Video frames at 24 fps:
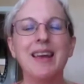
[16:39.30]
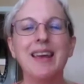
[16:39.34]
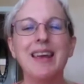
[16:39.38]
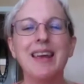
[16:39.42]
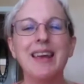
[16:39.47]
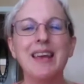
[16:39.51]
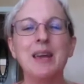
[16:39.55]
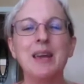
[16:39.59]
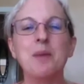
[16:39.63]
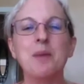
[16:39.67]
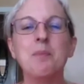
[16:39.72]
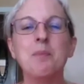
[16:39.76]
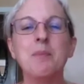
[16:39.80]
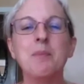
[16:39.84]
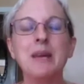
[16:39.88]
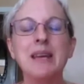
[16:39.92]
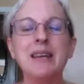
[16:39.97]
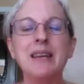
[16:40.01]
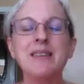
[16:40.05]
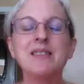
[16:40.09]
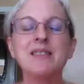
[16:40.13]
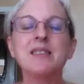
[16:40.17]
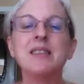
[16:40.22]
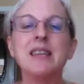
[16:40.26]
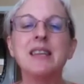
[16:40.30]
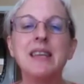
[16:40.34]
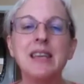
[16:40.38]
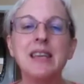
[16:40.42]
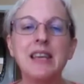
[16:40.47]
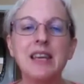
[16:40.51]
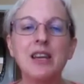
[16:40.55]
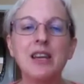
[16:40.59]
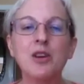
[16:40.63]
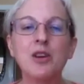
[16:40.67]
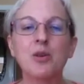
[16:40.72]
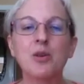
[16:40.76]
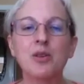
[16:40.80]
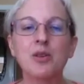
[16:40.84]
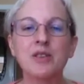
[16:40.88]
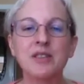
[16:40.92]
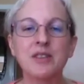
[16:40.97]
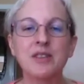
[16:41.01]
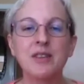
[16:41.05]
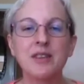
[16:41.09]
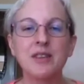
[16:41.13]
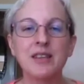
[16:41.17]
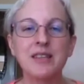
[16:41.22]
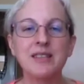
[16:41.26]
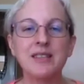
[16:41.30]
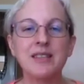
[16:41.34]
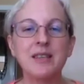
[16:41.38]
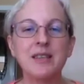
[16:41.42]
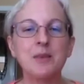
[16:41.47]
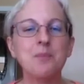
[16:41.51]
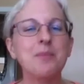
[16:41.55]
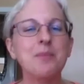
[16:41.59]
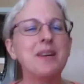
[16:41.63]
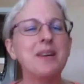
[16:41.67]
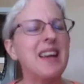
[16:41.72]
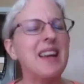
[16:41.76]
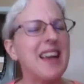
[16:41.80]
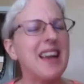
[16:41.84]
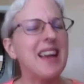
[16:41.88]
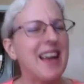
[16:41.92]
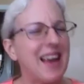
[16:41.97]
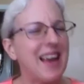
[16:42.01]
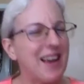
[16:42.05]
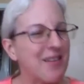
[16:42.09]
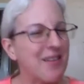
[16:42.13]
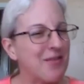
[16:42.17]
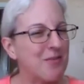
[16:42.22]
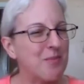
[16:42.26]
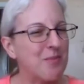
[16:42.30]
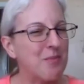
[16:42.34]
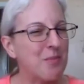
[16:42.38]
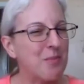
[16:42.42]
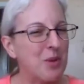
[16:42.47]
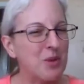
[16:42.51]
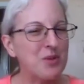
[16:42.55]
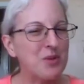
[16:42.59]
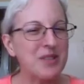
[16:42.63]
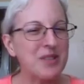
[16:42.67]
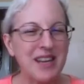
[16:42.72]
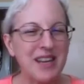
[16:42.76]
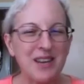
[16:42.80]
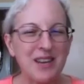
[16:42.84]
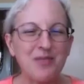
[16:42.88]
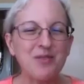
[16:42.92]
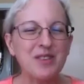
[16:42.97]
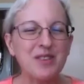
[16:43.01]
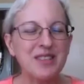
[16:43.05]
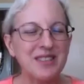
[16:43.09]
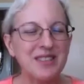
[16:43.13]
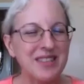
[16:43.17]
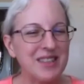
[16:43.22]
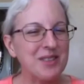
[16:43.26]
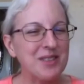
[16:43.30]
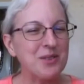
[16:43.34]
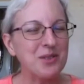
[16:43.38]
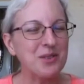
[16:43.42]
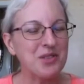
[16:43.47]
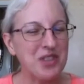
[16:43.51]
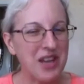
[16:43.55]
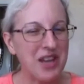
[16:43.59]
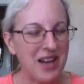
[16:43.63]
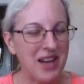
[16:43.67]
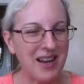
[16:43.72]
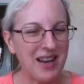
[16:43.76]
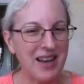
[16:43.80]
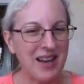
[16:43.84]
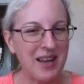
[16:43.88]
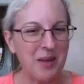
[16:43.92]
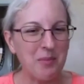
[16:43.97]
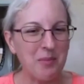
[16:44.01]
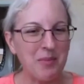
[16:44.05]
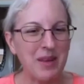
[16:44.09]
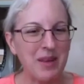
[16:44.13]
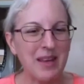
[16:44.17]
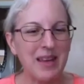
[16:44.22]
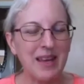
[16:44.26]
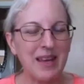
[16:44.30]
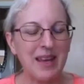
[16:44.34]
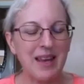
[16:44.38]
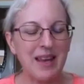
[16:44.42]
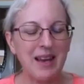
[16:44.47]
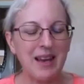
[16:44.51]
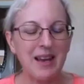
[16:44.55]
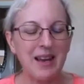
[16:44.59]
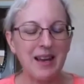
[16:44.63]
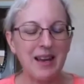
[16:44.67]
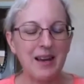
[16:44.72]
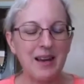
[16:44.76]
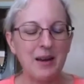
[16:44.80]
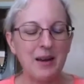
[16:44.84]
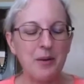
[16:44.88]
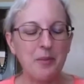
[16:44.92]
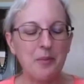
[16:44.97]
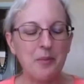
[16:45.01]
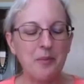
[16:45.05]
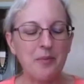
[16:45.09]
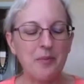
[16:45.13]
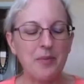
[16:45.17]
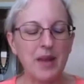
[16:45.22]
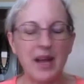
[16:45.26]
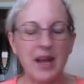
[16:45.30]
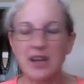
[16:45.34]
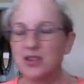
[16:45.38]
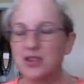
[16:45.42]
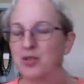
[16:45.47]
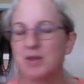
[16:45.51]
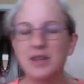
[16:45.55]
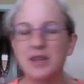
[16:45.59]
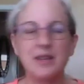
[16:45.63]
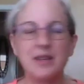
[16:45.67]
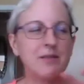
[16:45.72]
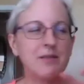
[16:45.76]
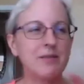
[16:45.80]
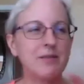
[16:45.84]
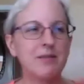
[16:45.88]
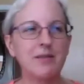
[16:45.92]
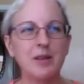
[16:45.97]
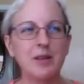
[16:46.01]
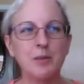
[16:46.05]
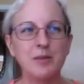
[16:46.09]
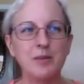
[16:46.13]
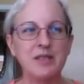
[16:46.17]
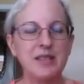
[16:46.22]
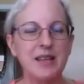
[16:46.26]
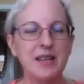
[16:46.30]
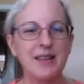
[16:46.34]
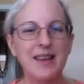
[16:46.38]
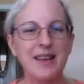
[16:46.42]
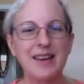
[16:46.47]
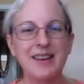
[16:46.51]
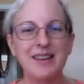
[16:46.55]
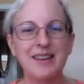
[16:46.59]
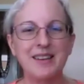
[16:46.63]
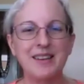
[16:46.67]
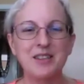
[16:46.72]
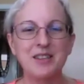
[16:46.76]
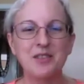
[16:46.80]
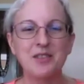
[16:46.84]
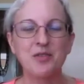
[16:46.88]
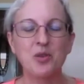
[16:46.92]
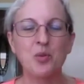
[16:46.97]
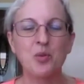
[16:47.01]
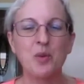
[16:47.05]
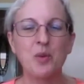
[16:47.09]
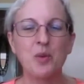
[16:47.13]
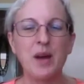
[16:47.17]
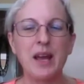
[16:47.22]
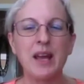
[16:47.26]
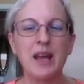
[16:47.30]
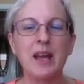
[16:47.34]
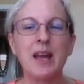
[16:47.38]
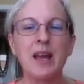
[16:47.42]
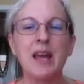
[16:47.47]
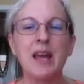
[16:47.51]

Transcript: It means to hear or to listen, but most every single time, um, actually, let me say that in a different way.